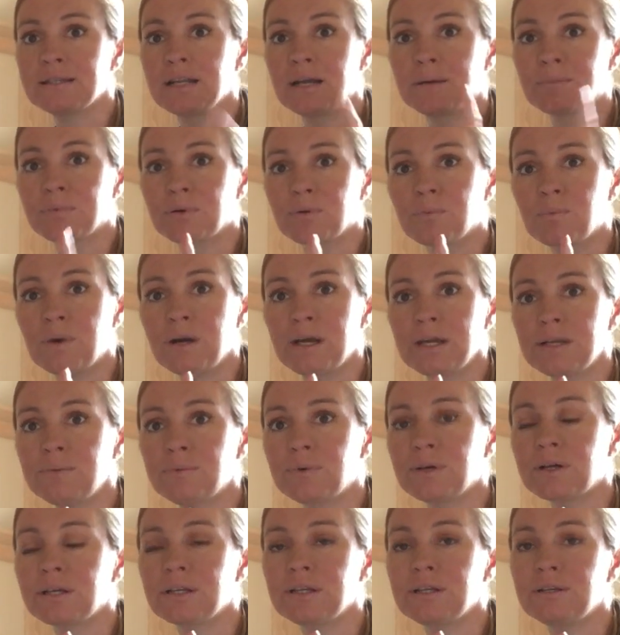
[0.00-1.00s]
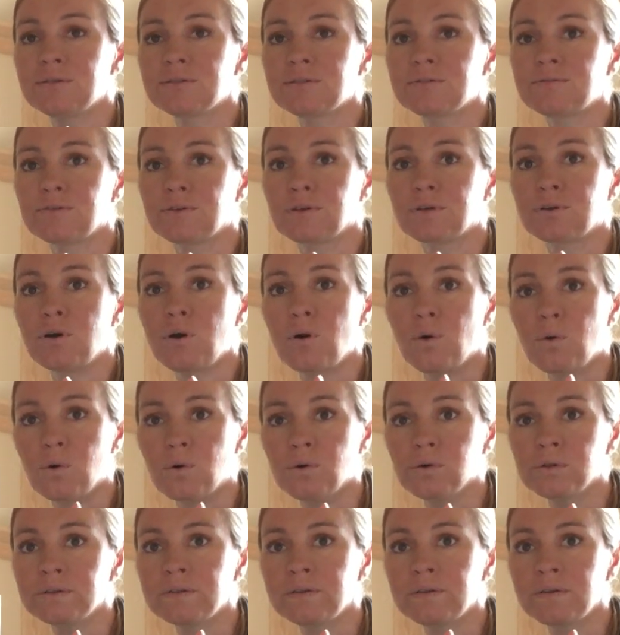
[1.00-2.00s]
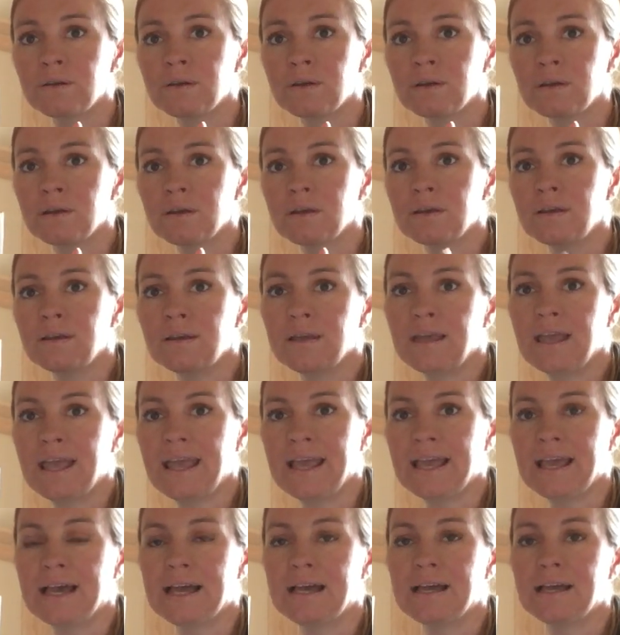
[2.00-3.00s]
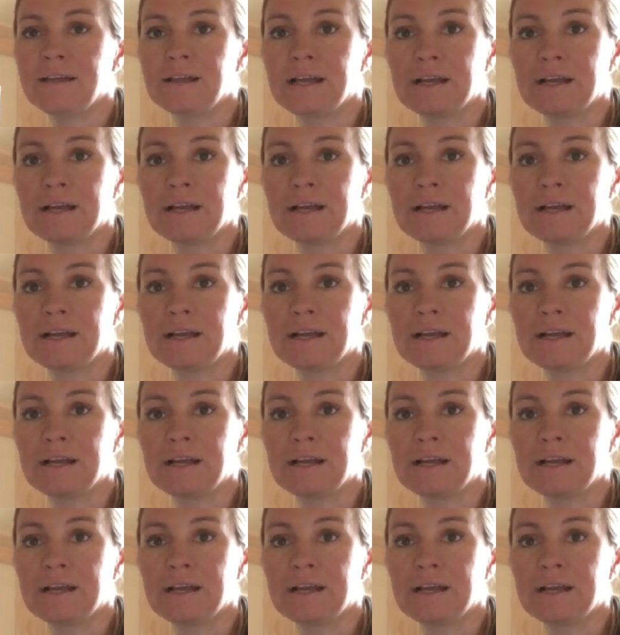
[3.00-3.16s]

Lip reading: Number one, we're going to use for cold and